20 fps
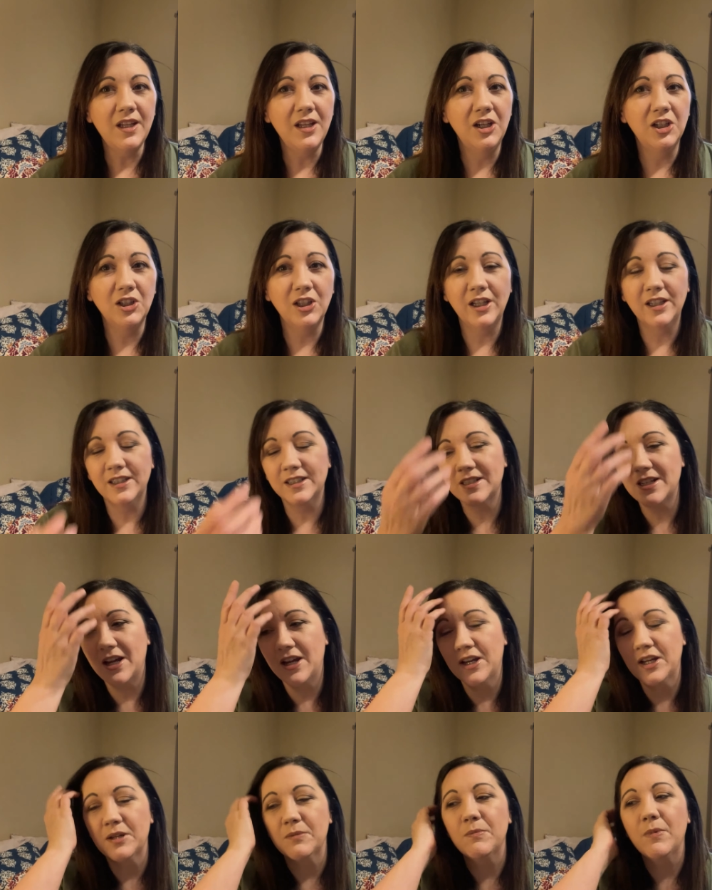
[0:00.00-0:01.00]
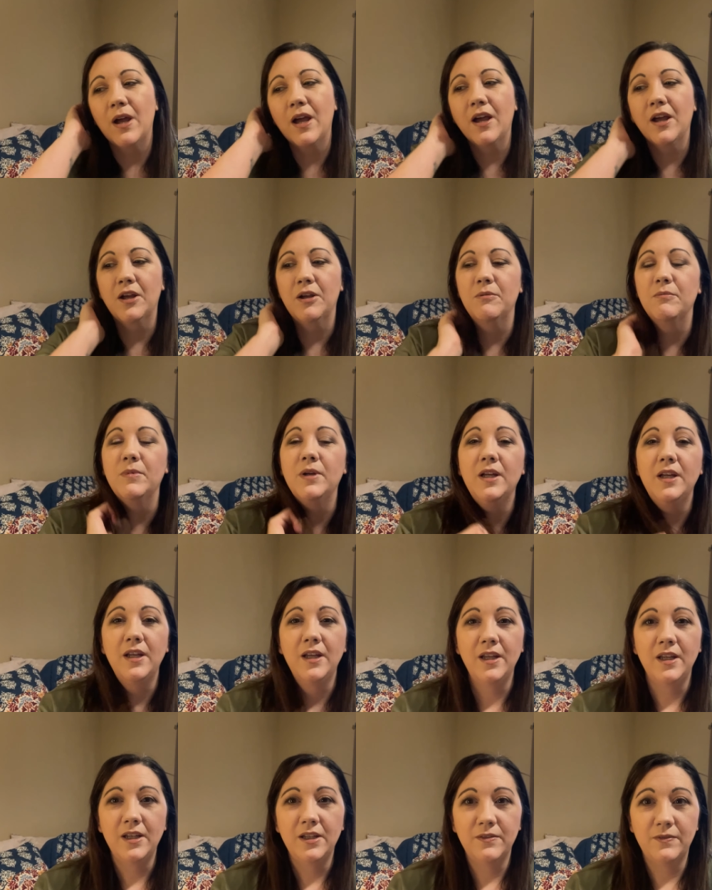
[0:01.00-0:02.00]
a lot of time um,
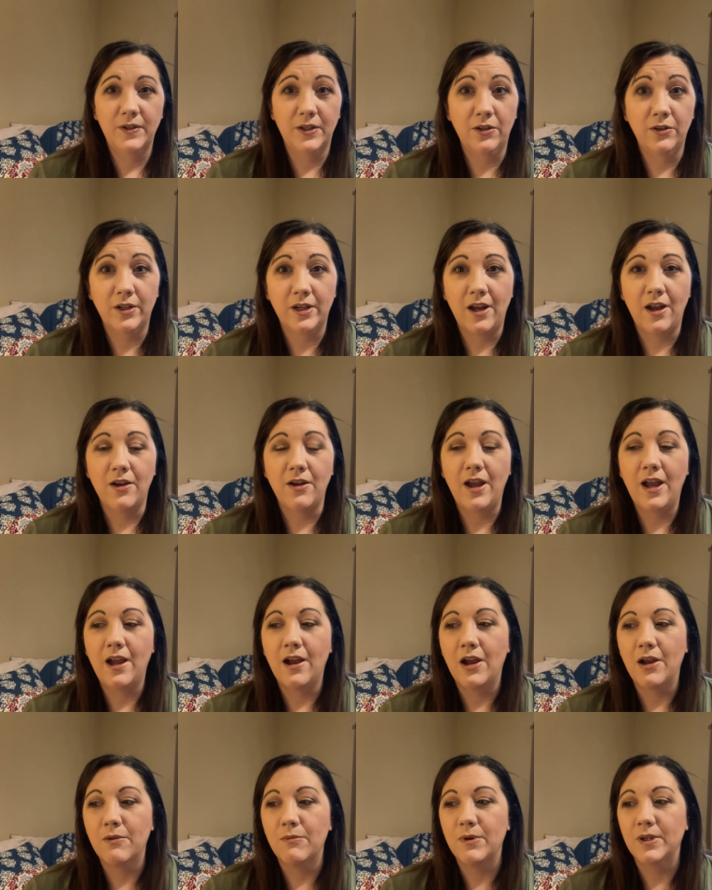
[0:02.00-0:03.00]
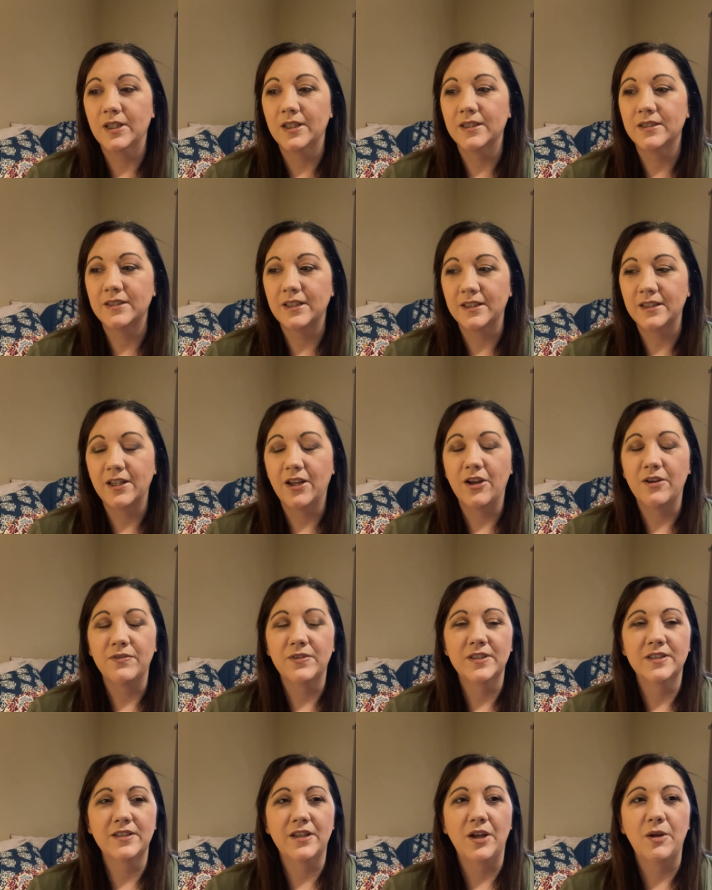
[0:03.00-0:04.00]
figuring out how I want to set the
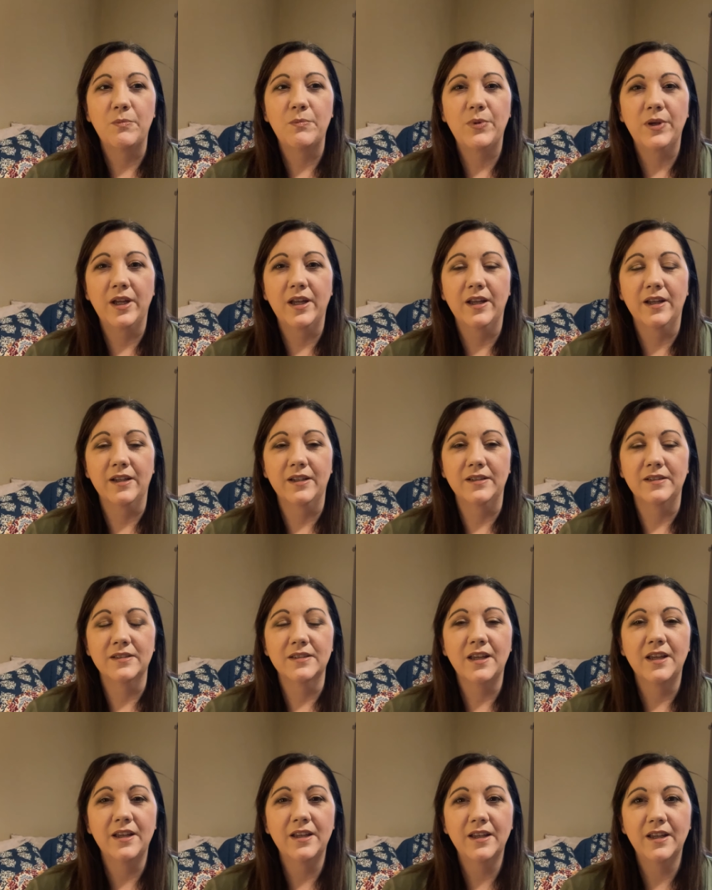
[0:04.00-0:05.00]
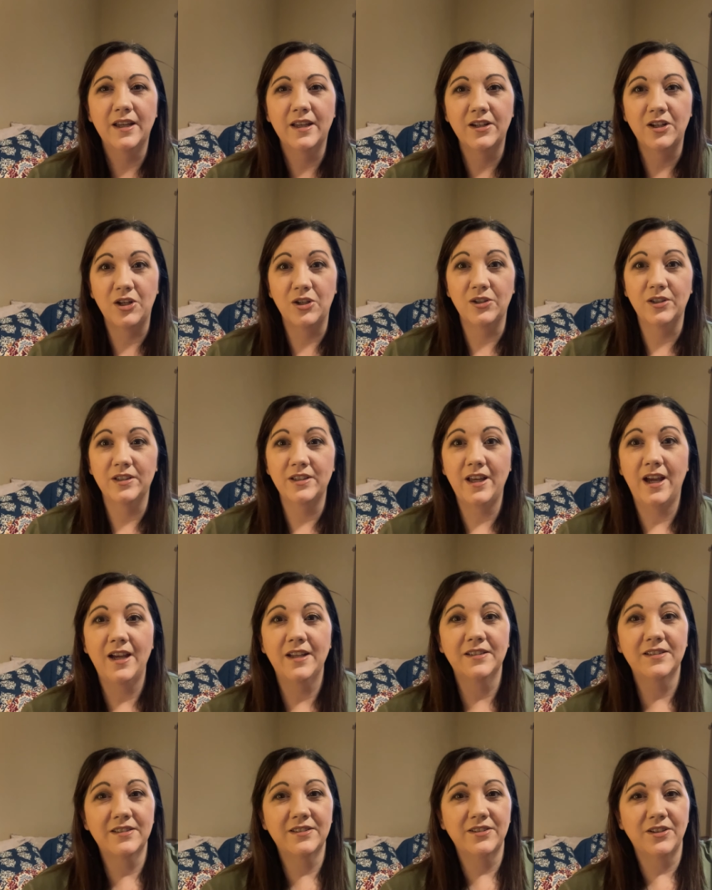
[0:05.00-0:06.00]
office up and, and all of
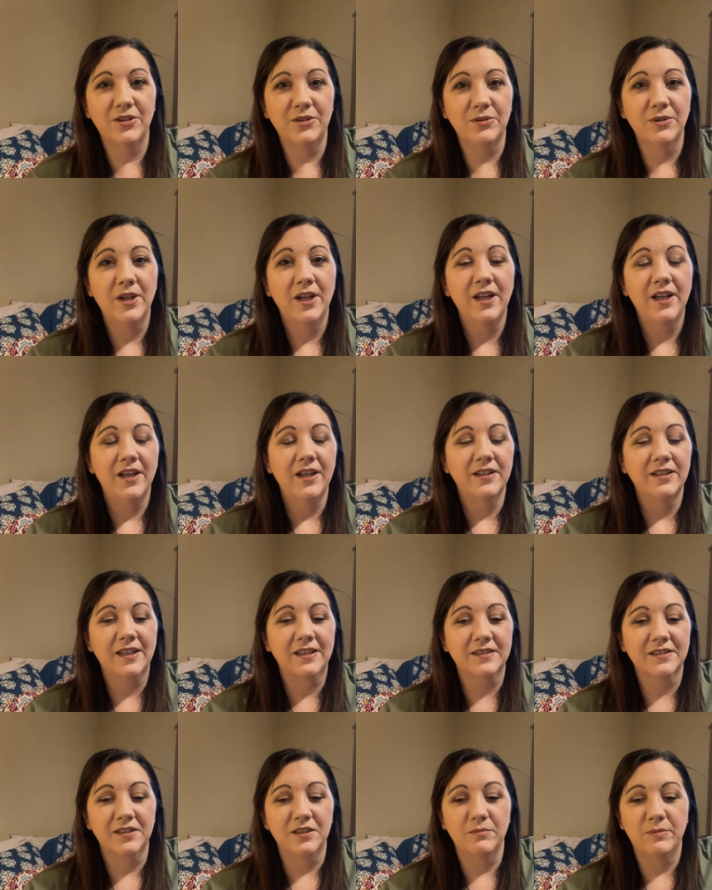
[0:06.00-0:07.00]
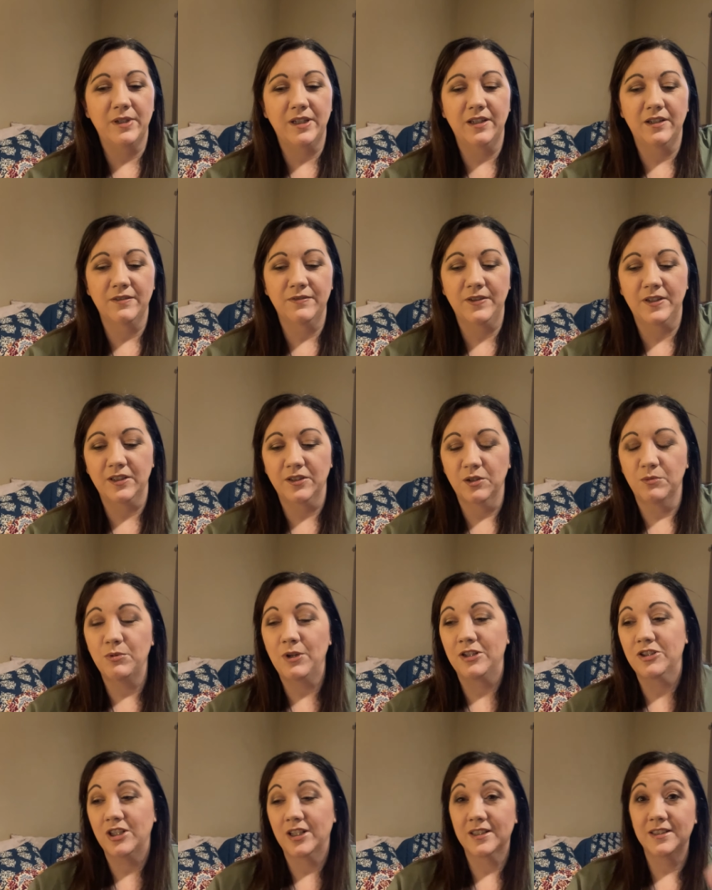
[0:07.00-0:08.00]
that. So that's going to be a fun little
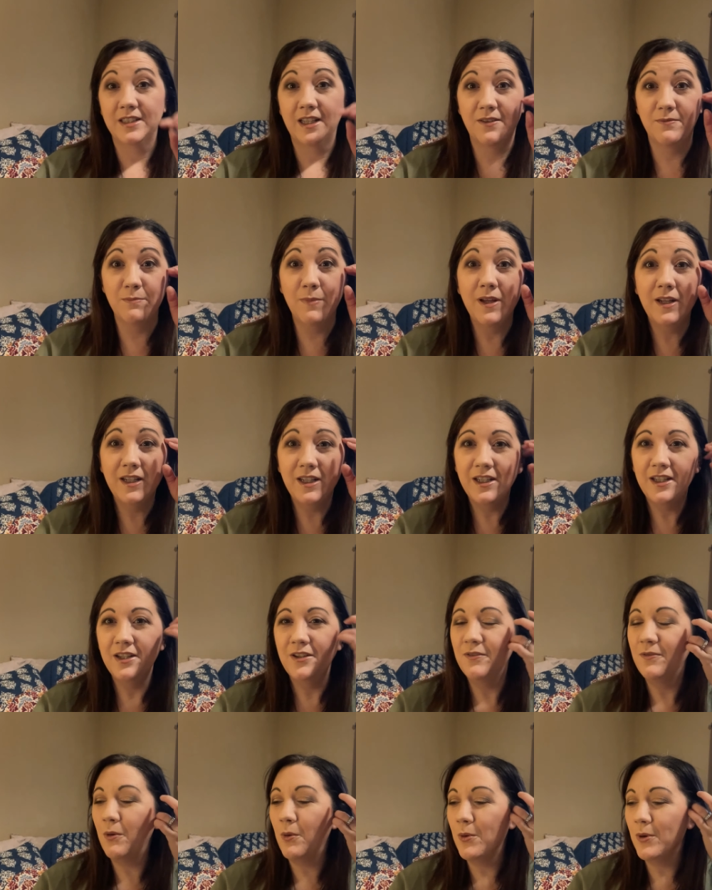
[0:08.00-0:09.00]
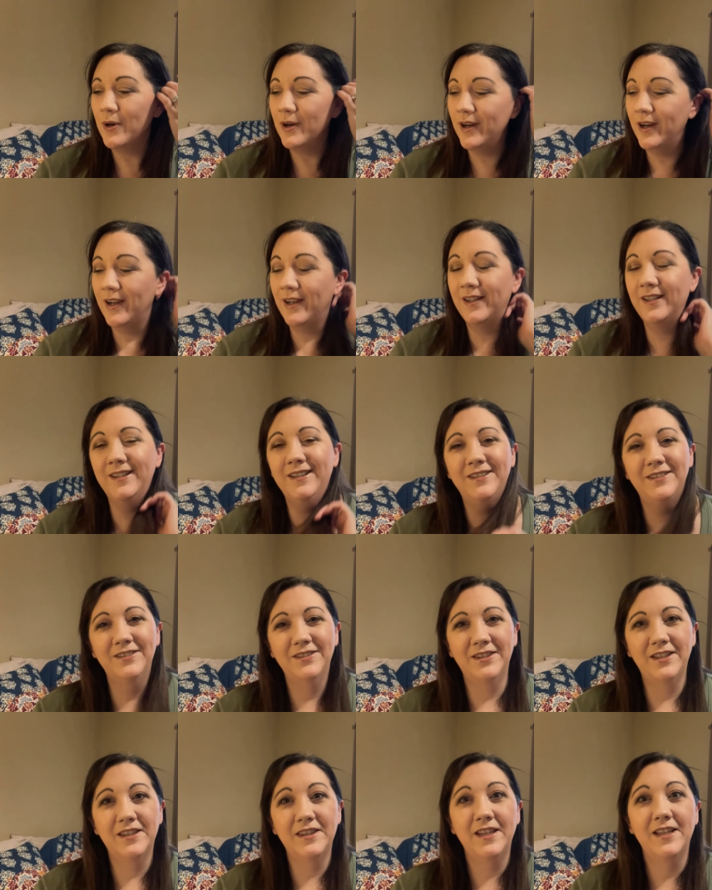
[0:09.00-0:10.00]
project. Save money for
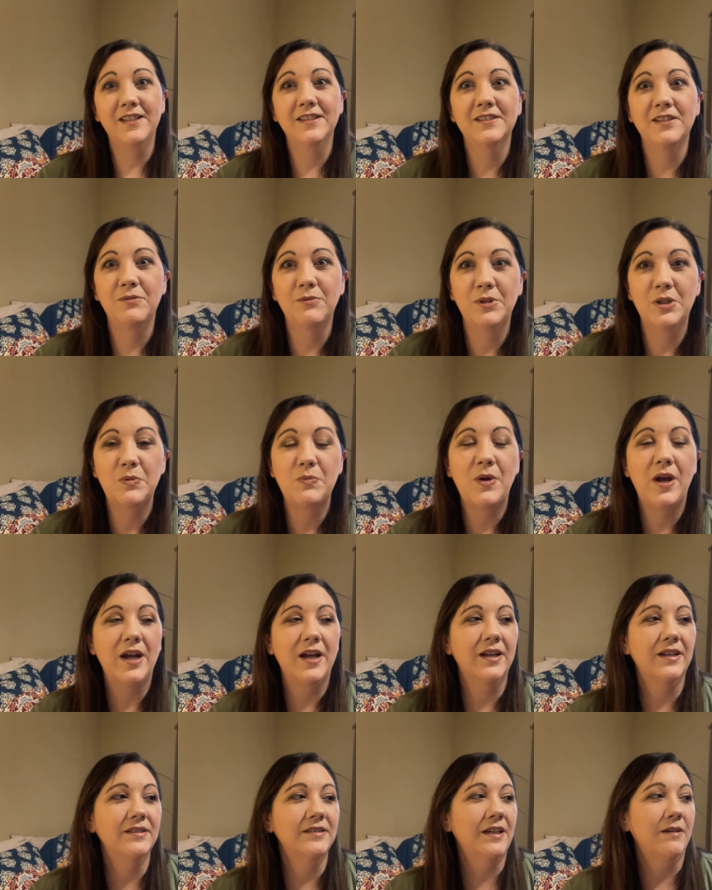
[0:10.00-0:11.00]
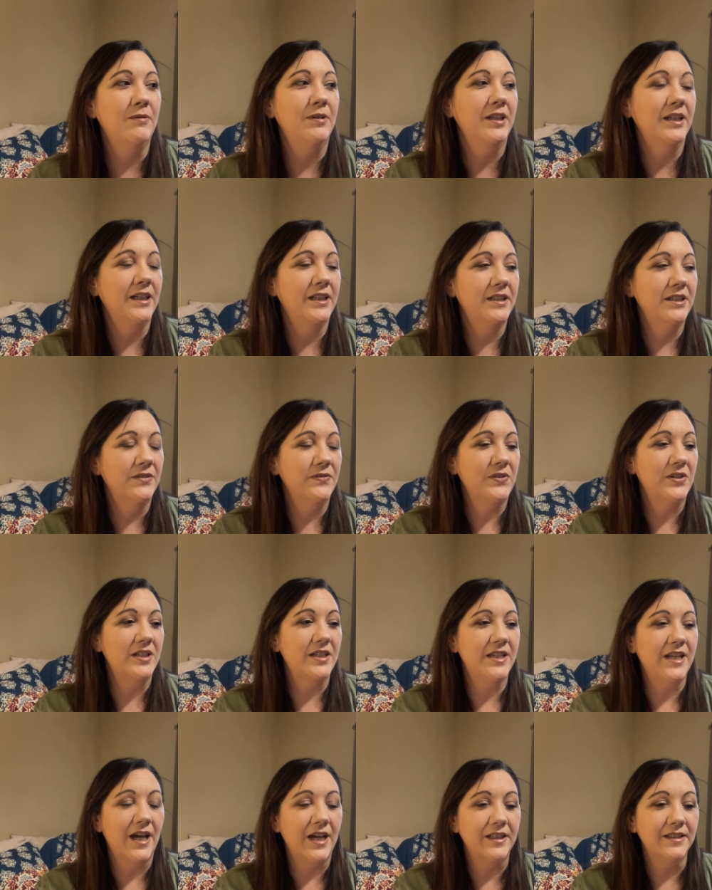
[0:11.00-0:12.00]
the things I want to buy because I want to get a
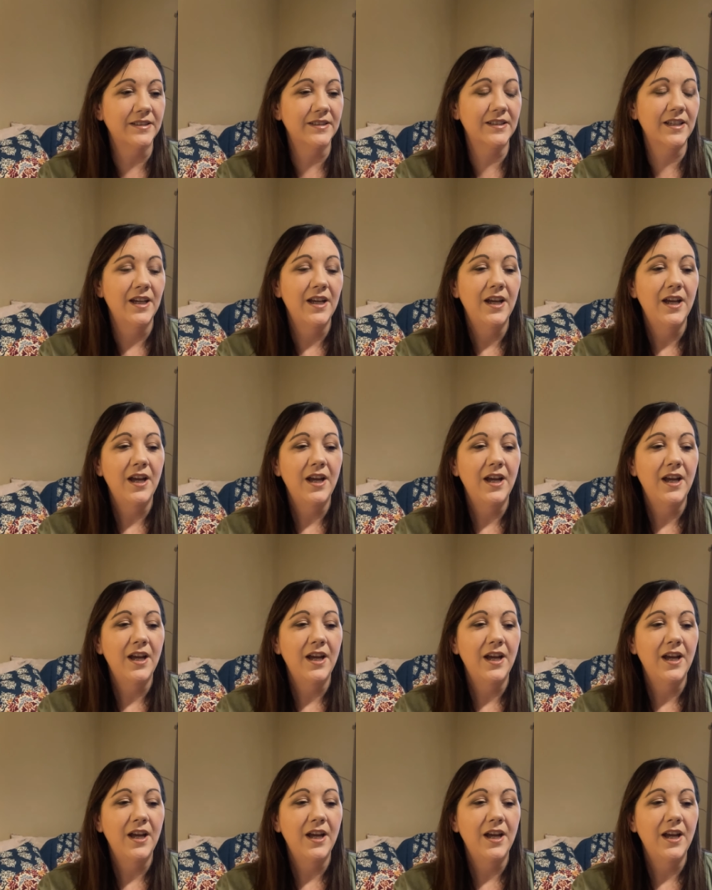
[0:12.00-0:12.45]
different desk.